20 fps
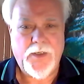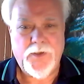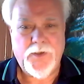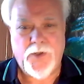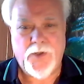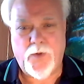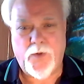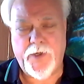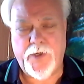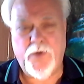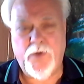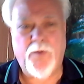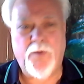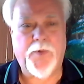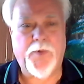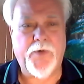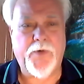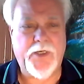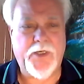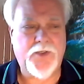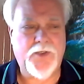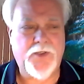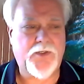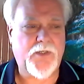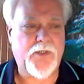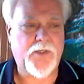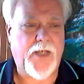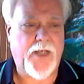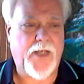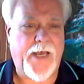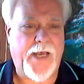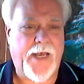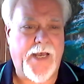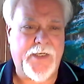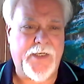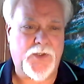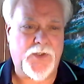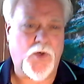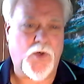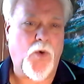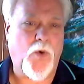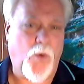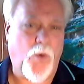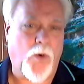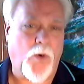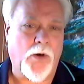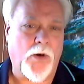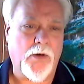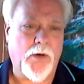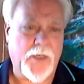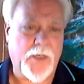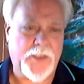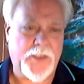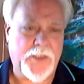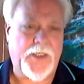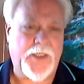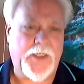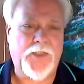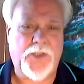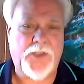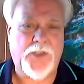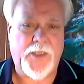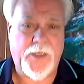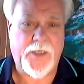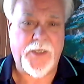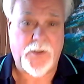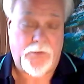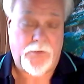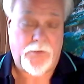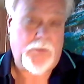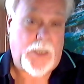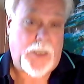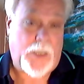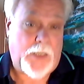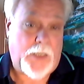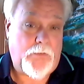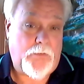Tony Hooper is, at his core, essentially a,